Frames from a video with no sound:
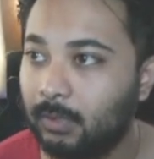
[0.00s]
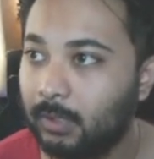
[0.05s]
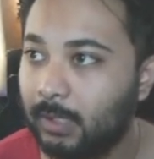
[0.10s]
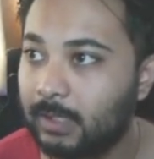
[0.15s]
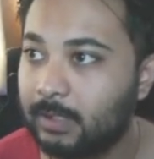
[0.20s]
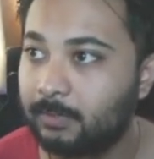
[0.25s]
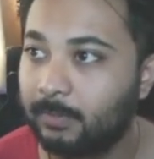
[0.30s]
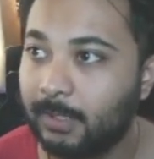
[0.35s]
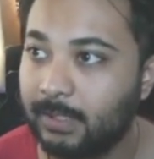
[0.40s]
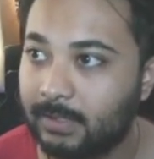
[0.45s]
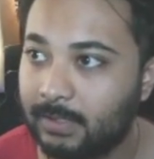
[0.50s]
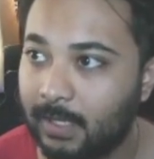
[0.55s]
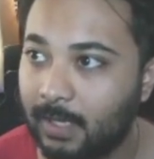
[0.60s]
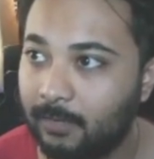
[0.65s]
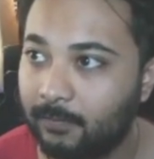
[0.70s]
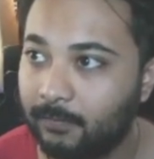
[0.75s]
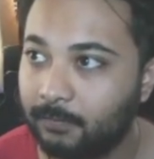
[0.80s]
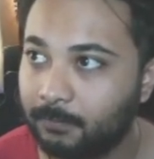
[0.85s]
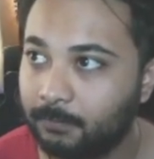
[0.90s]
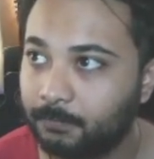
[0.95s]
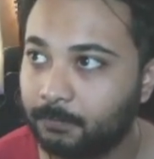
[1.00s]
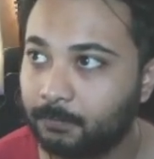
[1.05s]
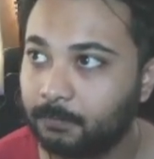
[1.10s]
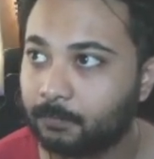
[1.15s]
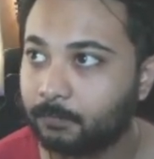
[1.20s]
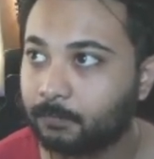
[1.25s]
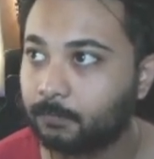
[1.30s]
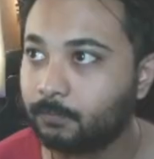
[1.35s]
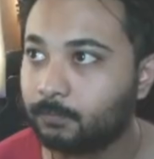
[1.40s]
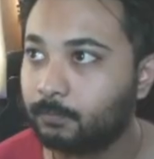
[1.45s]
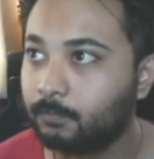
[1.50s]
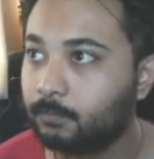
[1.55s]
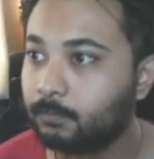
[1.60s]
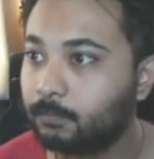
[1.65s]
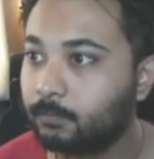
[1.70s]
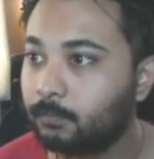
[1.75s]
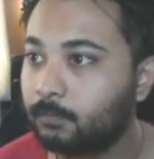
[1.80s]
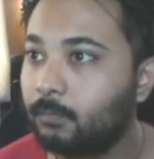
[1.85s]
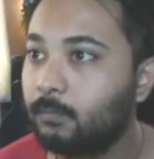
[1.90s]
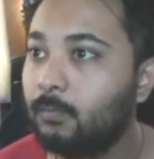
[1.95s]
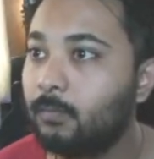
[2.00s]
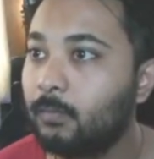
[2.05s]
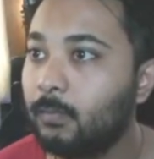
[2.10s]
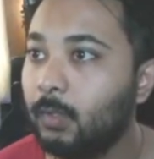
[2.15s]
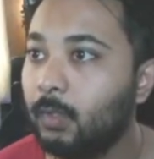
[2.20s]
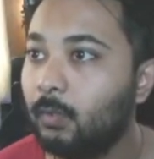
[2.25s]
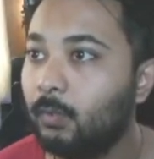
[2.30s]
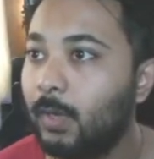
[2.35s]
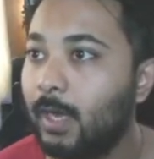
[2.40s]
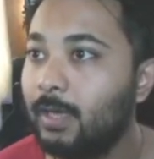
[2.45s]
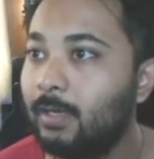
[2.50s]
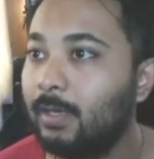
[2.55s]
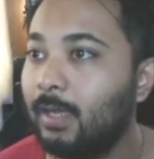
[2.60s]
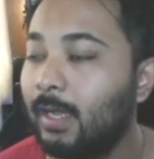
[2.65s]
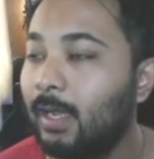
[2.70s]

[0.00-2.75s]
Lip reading: Let's play safe, right?